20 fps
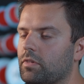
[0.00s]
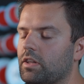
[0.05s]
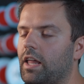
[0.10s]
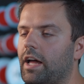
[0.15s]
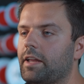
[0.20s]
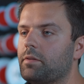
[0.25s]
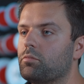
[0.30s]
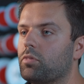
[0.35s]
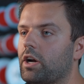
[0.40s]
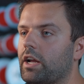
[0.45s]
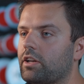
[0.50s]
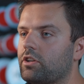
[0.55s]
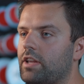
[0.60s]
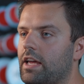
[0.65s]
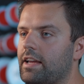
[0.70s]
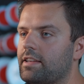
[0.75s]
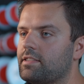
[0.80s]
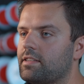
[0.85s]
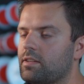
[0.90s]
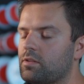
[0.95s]
line break
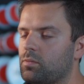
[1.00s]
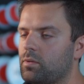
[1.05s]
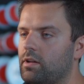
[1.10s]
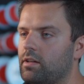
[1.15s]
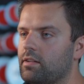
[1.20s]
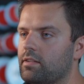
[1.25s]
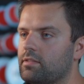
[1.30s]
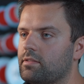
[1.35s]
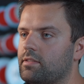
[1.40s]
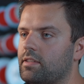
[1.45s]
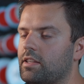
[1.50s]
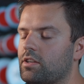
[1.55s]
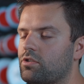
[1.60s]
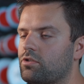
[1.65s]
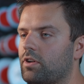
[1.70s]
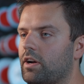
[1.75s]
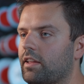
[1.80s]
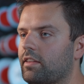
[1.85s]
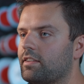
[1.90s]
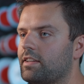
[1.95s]
test as well as the
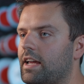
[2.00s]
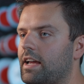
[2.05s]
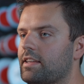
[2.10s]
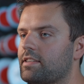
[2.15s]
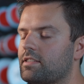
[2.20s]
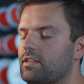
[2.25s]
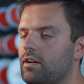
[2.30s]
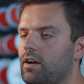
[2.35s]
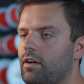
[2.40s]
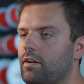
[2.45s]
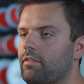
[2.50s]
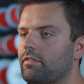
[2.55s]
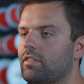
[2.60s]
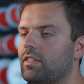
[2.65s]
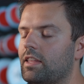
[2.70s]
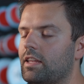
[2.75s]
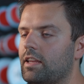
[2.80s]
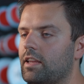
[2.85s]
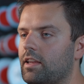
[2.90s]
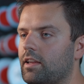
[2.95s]
strength test
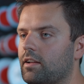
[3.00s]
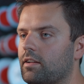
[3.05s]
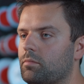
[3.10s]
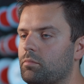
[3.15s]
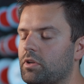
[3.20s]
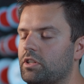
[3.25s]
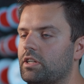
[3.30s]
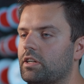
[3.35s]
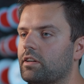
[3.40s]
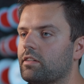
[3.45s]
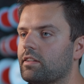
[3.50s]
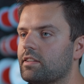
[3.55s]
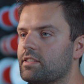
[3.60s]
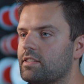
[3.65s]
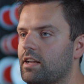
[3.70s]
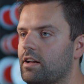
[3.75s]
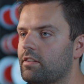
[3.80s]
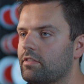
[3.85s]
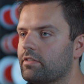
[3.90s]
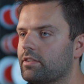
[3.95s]
of the material
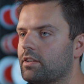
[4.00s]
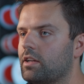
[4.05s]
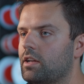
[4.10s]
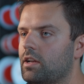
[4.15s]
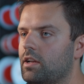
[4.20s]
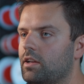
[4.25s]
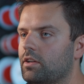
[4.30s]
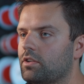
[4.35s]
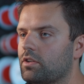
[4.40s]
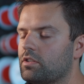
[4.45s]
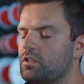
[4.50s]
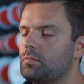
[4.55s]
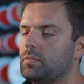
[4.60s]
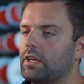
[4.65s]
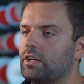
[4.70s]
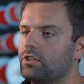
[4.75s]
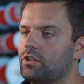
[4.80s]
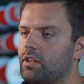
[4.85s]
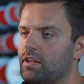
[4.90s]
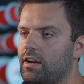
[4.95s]
itself, just to
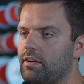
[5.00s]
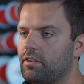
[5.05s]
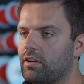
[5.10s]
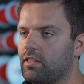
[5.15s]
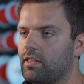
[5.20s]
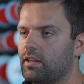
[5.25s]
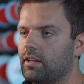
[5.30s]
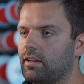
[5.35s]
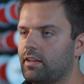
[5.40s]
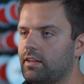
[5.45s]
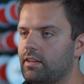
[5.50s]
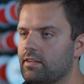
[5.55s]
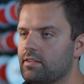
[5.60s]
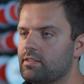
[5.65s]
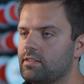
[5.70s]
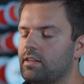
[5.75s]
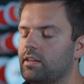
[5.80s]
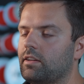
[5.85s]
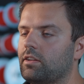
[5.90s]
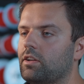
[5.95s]
make sure that everything
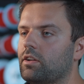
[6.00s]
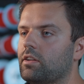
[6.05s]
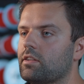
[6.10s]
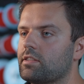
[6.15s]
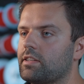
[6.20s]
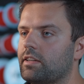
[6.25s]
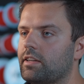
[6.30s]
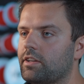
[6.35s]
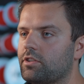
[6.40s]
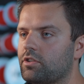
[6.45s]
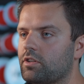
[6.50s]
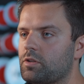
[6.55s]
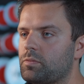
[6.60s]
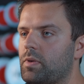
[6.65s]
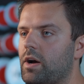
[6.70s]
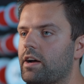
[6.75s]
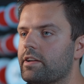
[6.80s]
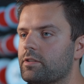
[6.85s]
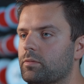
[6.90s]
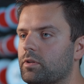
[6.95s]
is in good as condition as
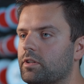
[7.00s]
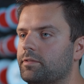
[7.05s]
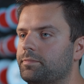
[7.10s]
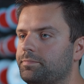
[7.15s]
possible.